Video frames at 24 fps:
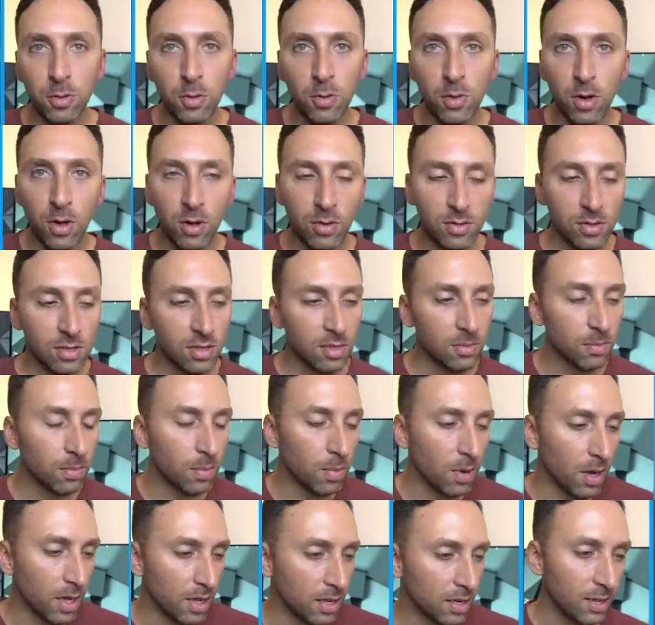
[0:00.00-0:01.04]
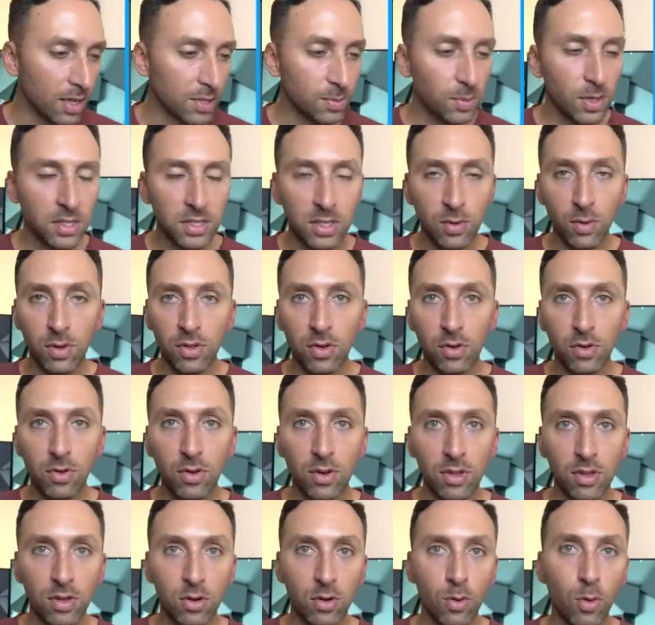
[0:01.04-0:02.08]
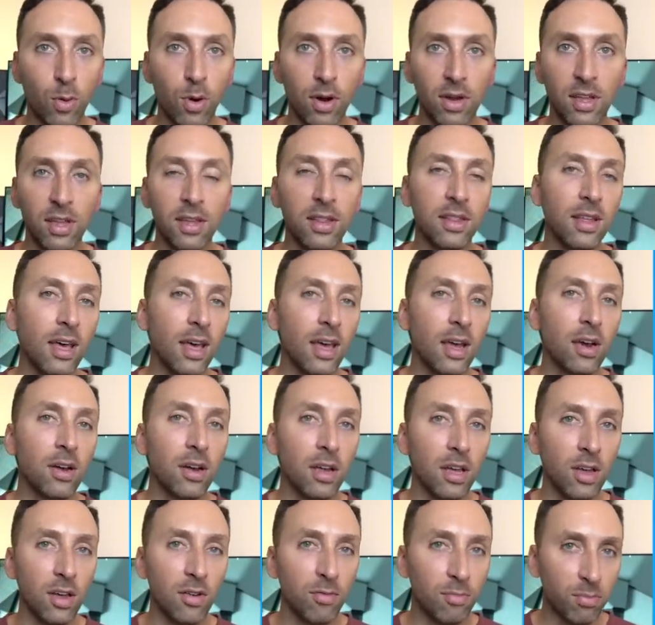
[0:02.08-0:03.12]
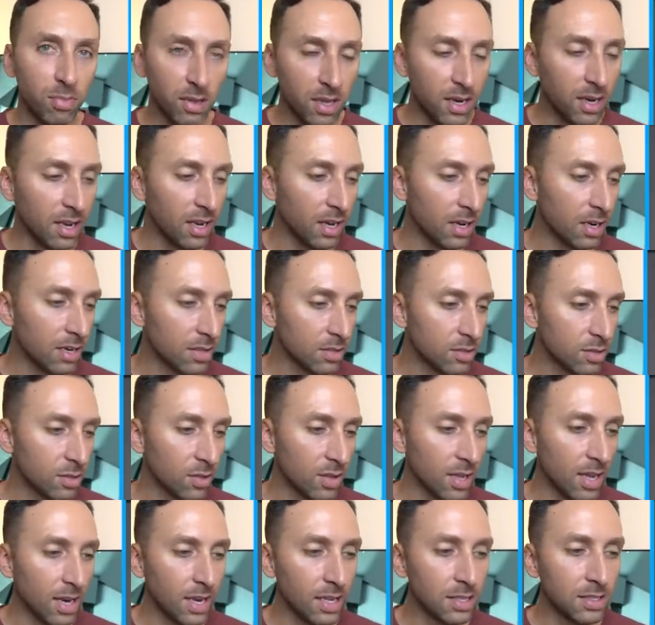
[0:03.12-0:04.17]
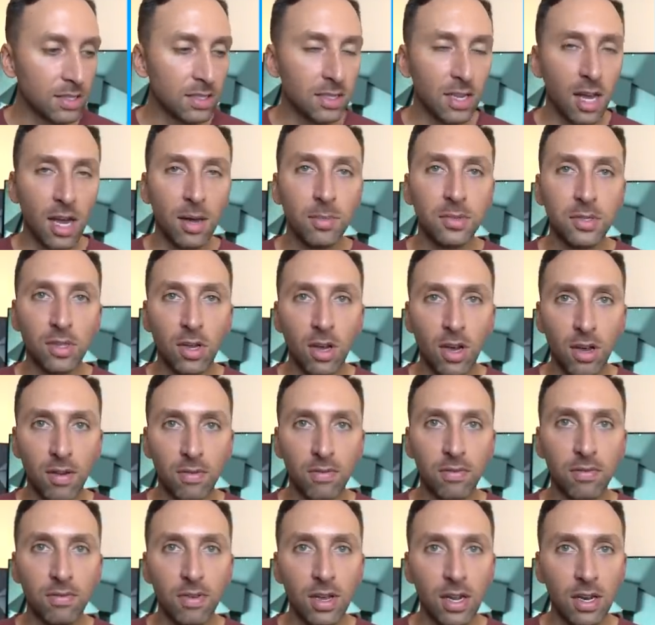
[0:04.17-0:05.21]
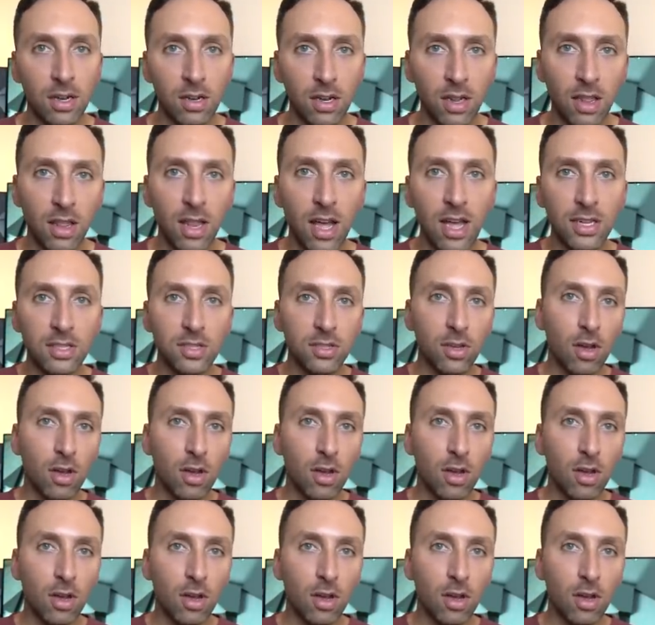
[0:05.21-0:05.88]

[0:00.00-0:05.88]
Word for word: Who knows? But that's basically what they're doing. They're coiling the area of bleeding so that it stops off and clots